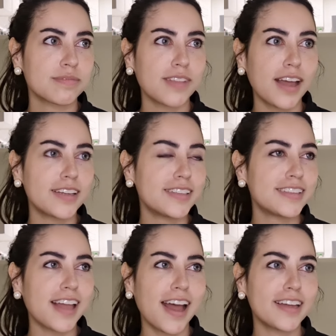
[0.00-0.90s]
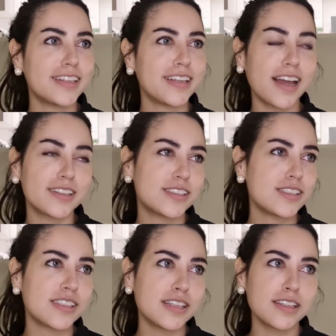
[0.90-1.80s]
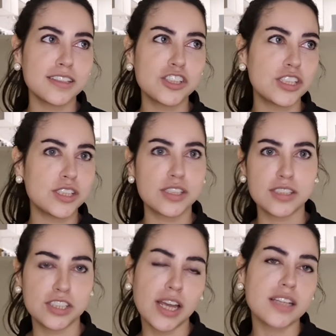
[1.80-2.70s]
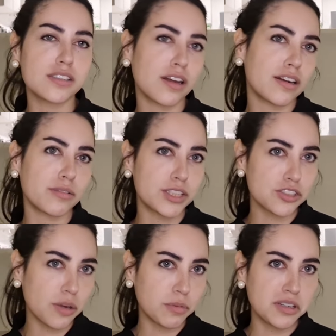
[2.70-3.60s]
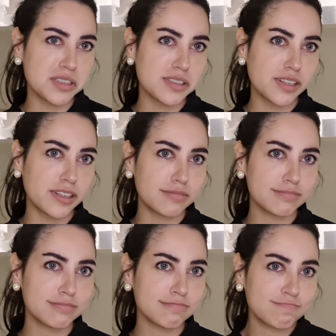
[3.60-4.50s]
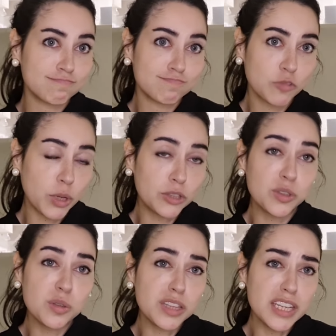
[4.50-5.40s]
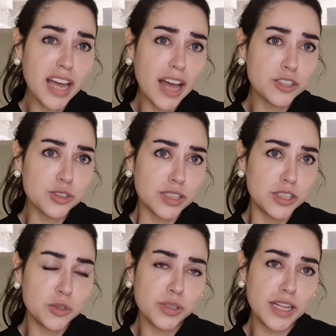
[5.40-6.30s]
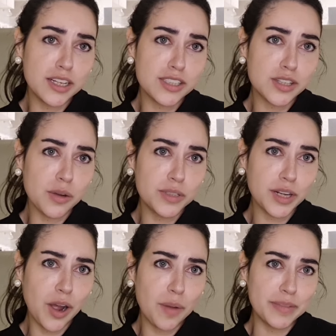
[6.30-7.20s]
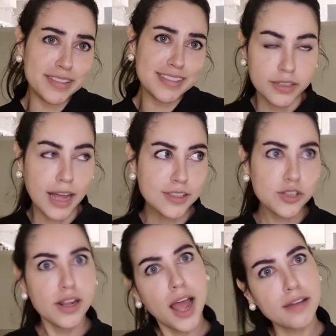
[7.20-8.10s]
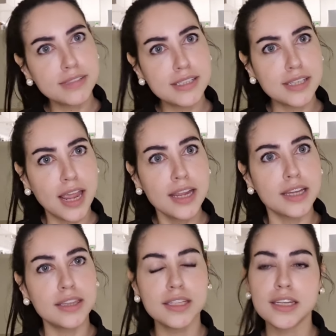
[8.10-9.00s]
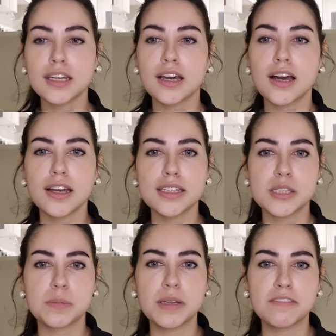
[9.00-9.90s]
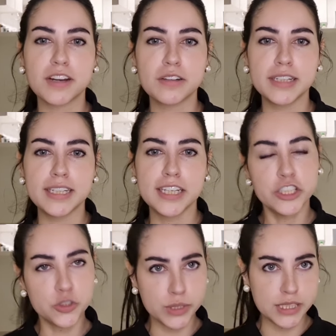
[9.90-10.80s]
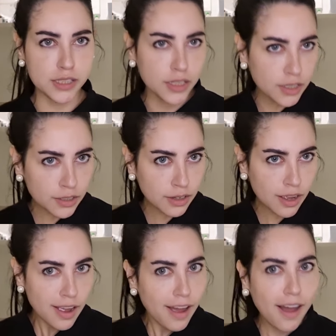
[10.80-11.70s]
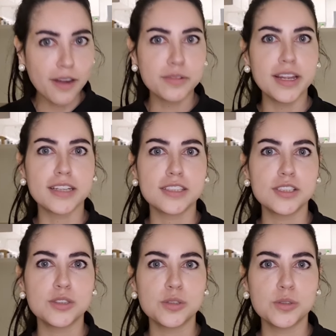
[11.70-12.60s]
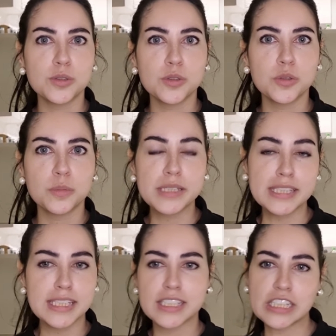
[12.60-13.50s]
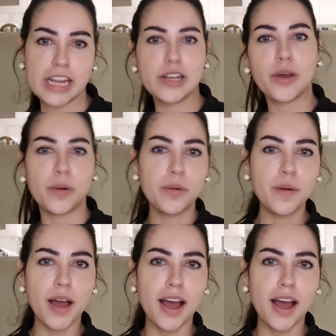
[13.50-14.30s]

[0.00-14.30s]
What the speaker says: I just think she has done a great job, honestly. What do you think, actually? You let us know in the comments. That's all I have to say. I think it's been very interesting reacting to Mrs. J-Lo.